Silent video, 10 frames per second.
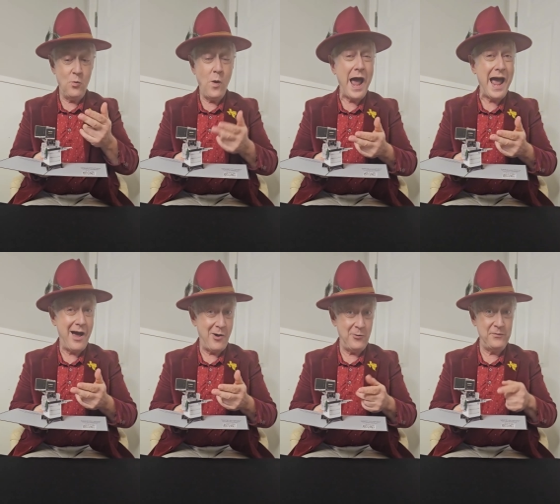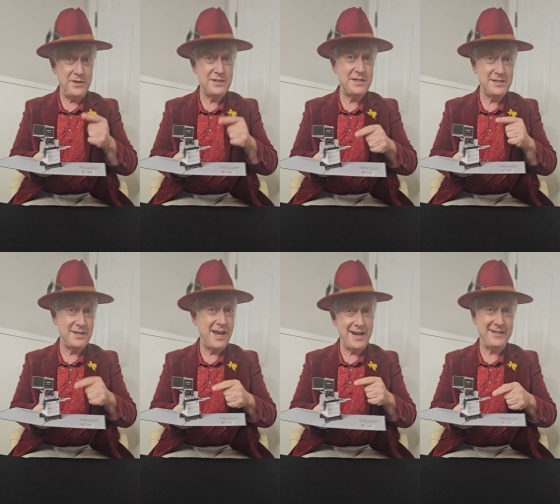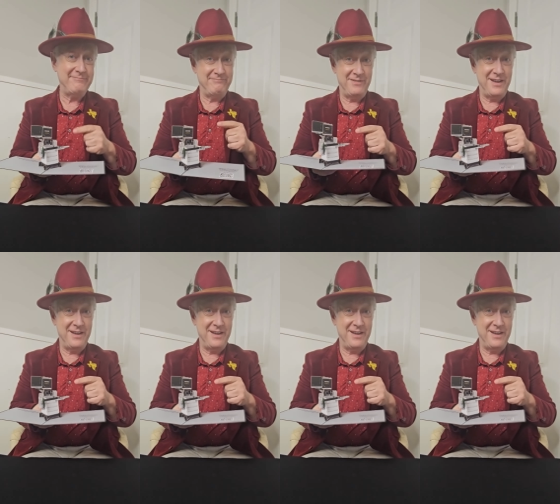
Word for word: Wow, this is like